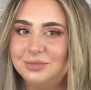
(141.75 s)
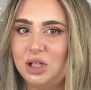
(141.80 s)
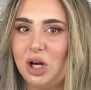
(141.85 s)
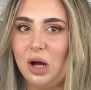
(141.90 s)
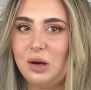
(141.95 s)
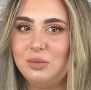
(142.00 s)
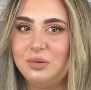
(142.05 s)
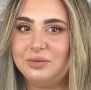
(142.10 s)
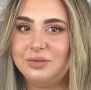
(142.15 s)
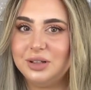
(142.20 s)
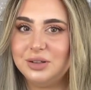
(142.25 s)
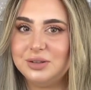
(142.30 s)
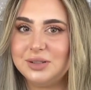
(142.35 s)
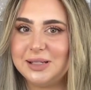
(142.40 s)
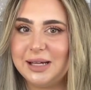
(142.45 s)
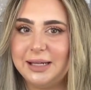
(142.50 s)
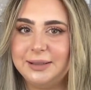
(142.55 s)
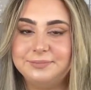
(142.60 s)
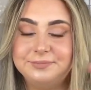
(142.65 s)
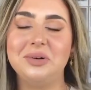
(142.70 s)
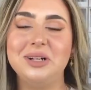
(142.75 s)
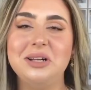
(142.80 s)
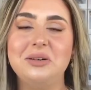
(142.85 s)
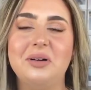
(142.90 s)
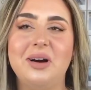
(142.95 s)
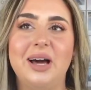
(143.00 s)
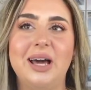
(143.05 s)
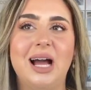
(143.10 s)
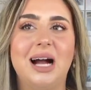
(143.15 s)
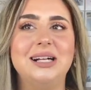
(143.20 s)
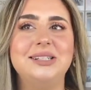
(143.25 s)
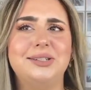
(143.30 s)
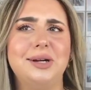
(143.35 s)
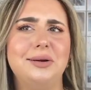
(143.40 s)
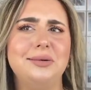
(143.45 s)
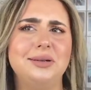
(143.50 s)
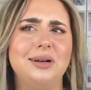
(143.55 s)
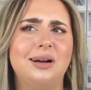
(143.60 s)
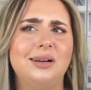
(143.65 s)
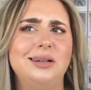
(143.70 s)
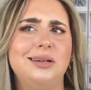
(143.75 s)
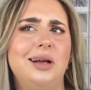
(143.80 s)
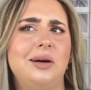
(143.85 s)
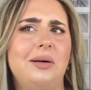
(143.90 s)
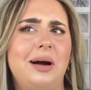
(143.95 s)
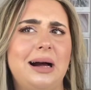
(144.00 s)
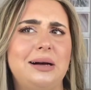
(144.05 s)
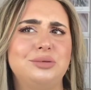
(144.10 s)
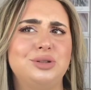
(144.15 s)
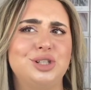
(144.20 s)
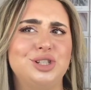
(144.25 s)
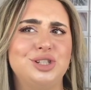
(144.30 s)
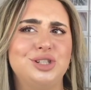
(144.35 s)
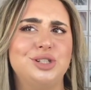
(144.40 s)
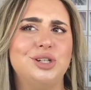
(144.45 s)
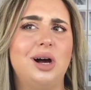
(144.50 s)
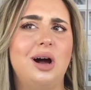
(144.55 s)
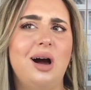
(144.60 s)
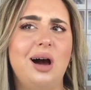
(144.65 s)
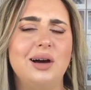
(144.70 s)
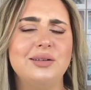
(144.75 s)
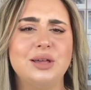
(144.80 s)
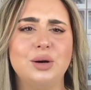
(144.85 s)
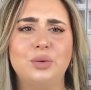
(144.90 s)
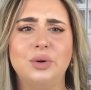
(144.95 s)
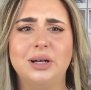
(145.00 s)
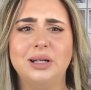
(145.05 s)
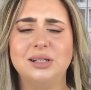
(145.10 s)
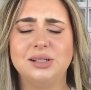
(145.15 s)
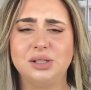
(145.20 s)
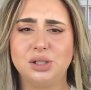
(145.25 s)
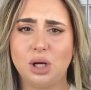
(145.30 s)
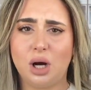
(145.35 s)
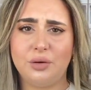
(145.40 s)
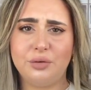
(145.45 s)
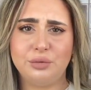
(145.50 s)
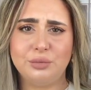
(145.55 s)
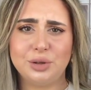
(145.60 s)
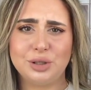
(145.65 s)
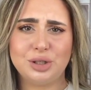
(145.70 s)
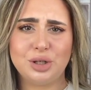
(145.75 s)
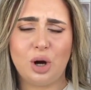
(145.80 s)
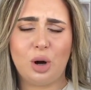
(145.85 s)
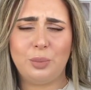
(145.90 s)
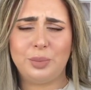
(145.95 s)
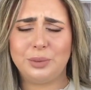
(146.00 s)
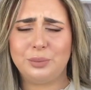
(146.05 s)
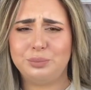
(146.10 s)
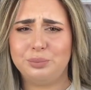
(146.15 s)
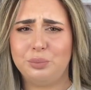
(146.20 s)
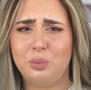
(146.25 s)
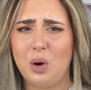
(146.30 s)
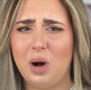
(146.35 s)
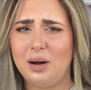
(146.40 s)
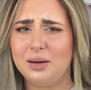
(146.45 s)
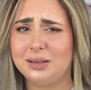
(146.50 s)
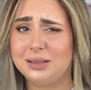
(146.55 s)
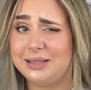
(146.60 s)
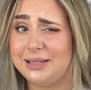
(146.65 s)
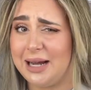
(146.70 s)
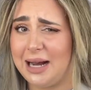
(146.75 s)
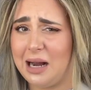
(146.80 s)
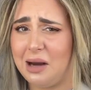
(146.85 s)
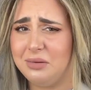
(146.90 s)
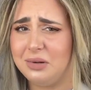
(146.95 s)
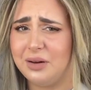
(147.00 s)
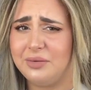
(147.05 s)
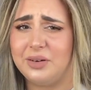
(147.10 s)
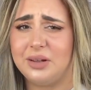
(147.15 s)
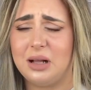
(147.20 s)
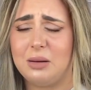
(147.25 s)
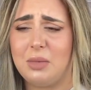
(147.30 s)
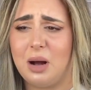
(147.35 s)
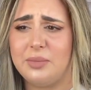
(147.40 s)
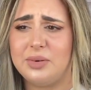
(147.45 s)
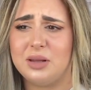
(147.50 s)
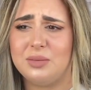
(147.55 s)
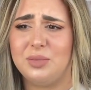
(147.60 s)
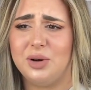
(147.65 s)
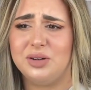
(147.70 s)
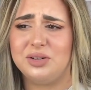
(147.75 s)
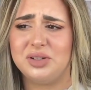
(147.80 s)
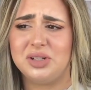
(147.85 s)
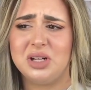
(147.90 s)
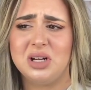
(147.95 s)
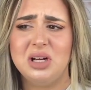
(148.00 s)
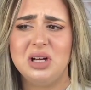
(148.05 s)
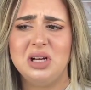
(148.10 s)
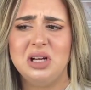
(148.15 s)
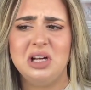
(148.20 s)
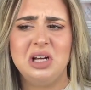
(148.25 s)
Go with Lucy. So anyway, I don't kind of know how to start. I think we're going to start from the top and work down. I think that might be the most